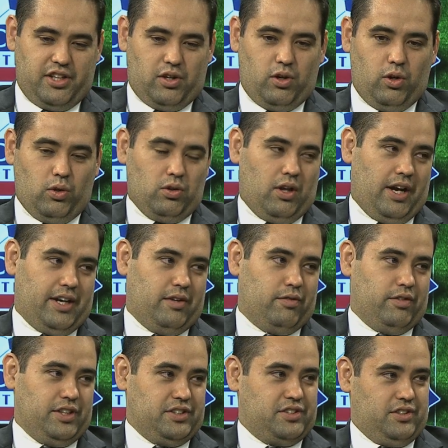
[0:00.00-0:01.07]
a whole line of
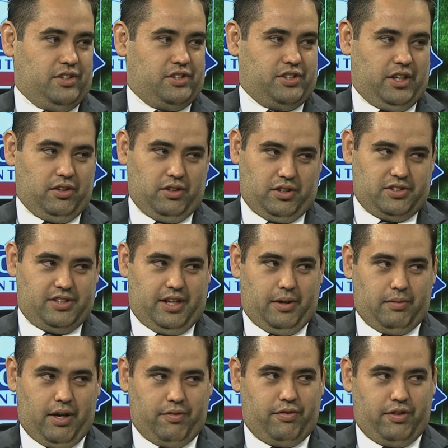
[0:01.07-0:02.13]
research that looks at
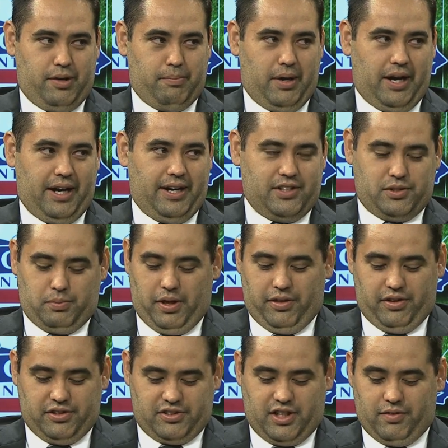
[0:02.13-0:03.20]
referee bias,
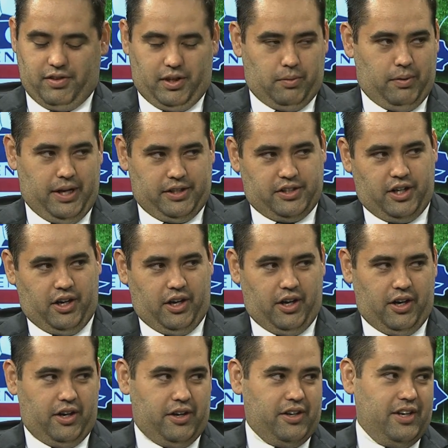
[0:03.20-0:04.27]
whether it's giving a red
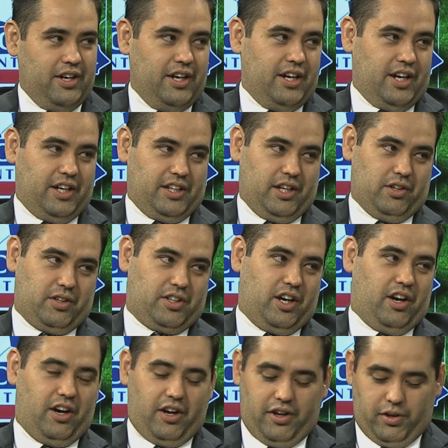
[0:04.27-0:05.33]
card, a yellow
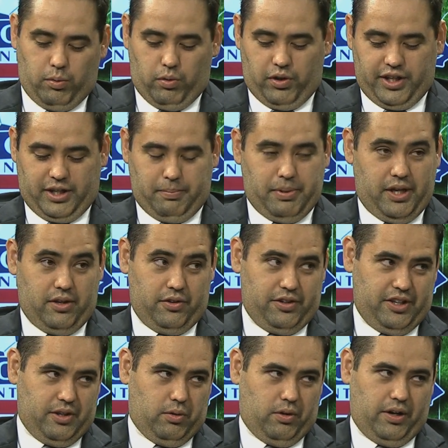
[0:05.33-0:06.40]
card, awarding a
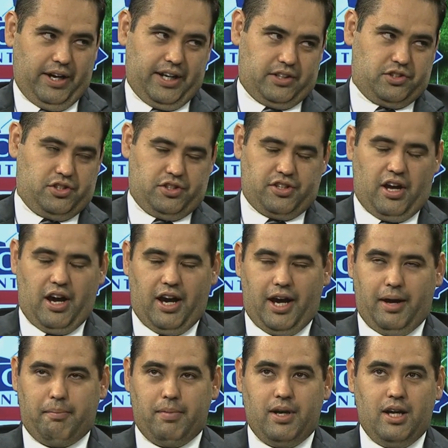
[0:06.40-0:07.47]
penalty, or extra
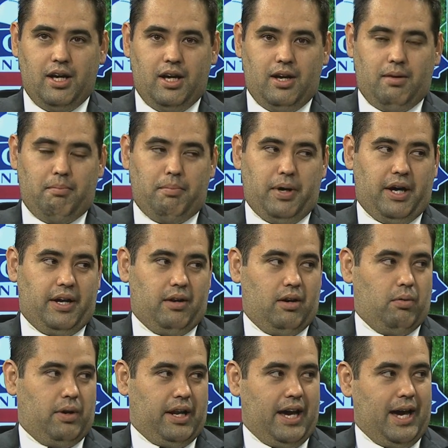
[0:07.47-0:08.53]
time. But
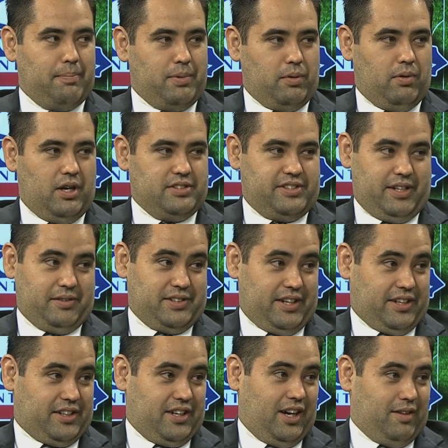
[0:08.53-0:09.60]
what happened was I was at
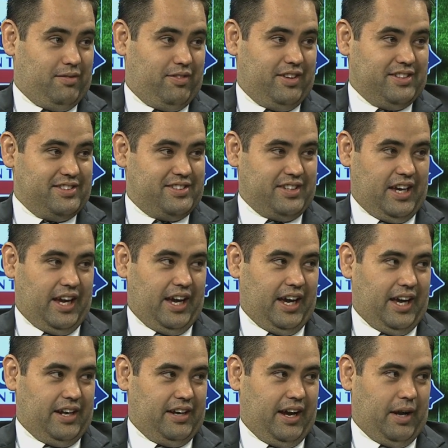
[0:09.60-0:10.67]
a conference
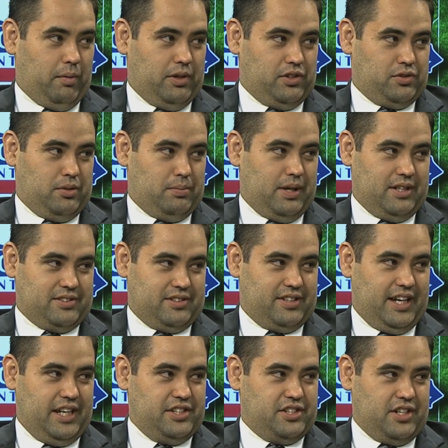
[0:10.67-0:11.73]
and I went to a
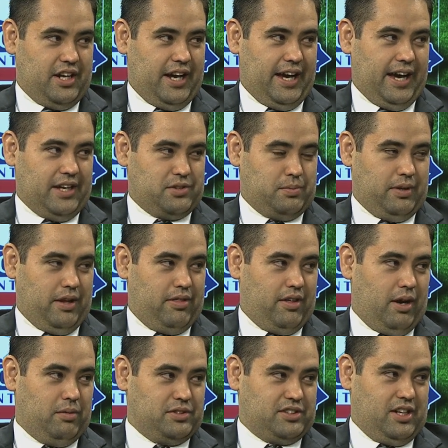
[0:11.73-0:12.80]
presentation. I asked what I
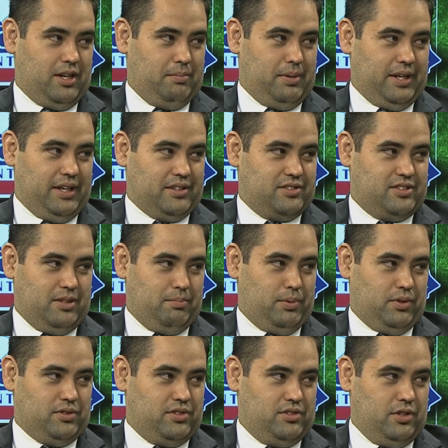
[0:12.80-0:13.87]
thought was going to be a simple
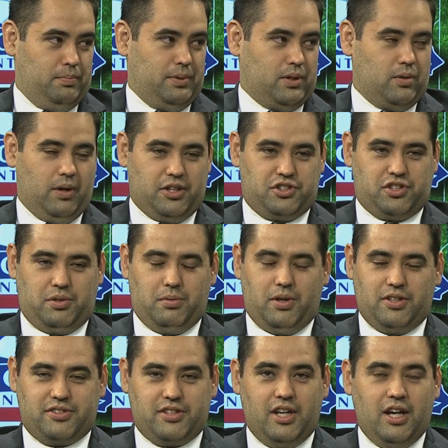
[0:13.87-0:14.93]
and stupid question
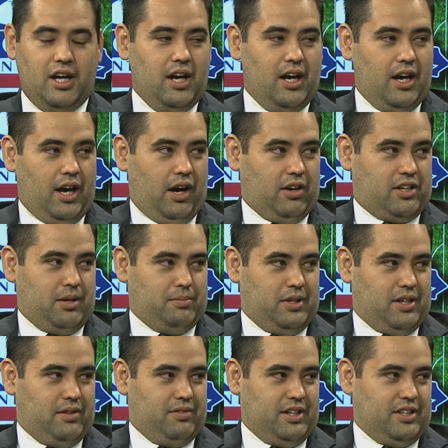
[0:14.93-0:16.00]
was, how come
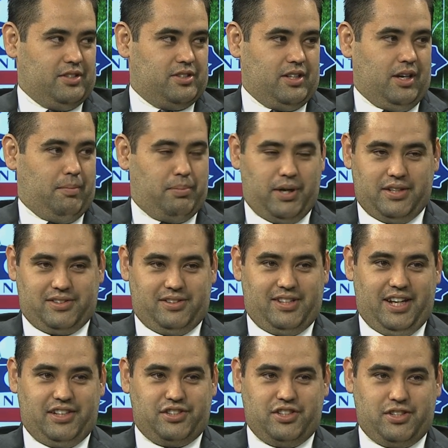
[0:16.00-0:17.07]
none of these uh,
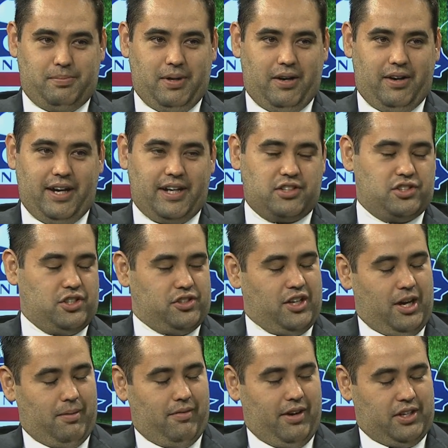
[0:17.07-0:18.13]
presentations about extra
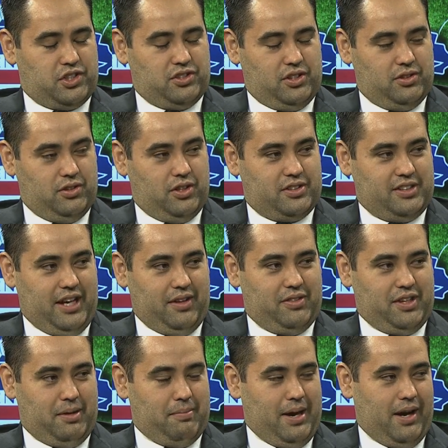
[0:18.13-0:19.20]
time have actually looked at
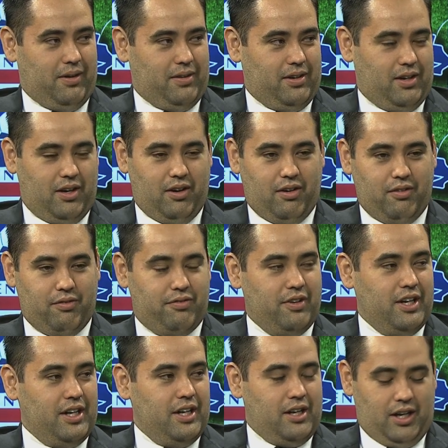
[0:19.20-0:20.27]
the amount of
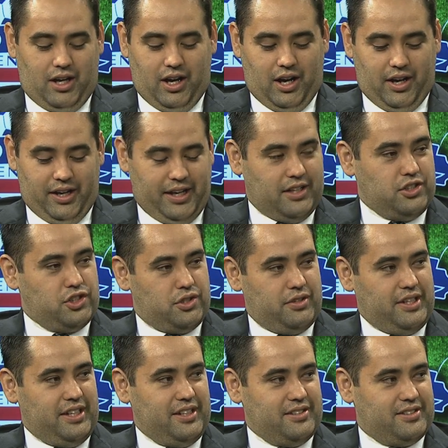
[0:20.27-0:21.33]
uh,
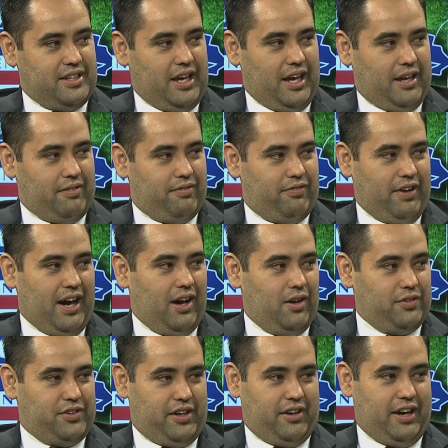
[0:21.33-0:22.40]
injuries and
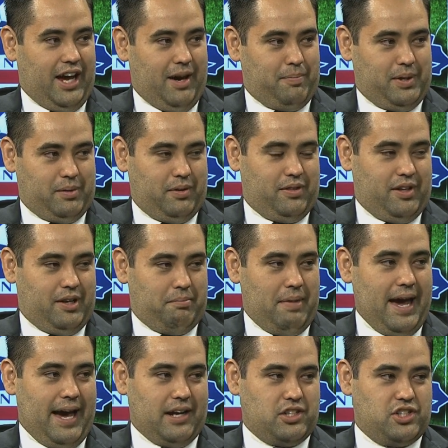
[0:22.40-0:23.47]
fouls that are happening within a
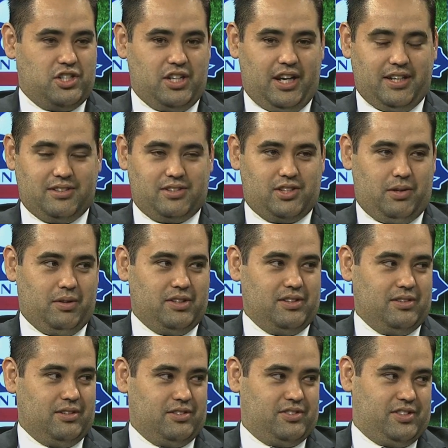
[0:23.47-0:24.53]
match. And someone
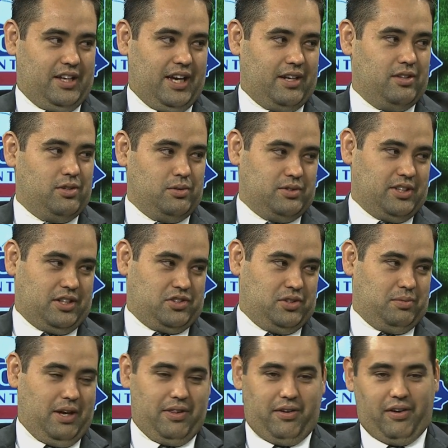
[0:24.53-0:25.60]
said, who was actually
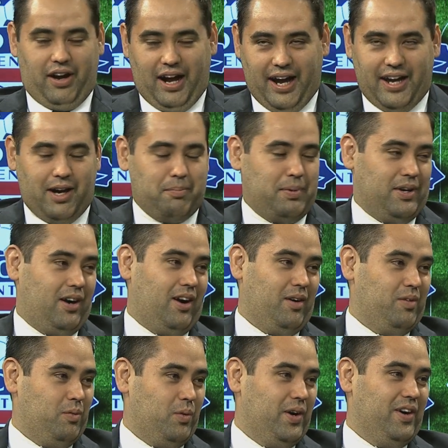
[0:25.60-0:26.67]
rather high up in our
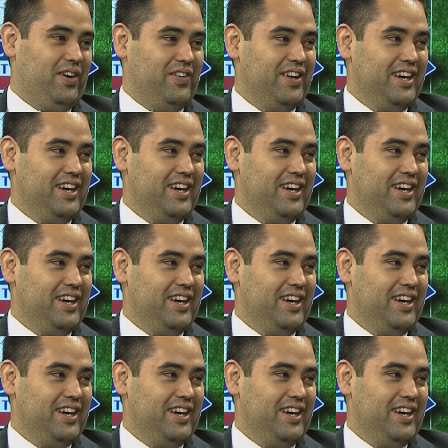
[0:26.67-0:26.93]
world,